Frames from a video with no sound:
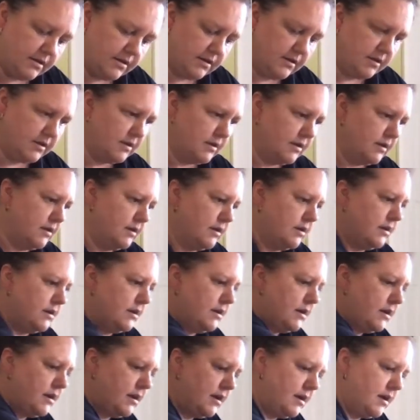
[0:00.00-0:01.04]

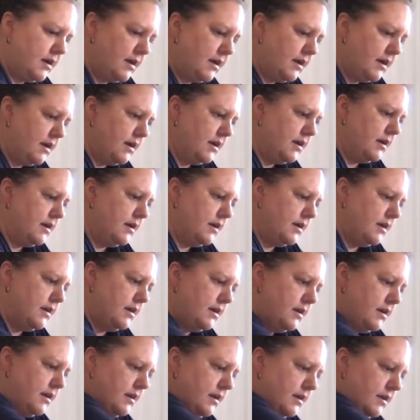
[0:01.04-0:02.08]

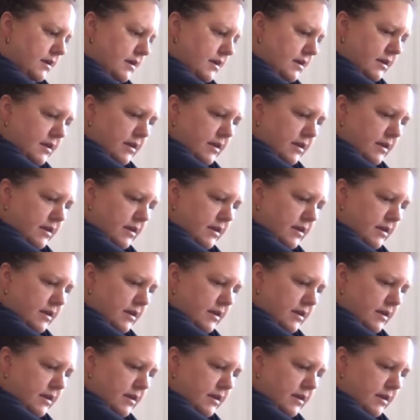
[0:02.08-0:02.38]
Nobody speaks.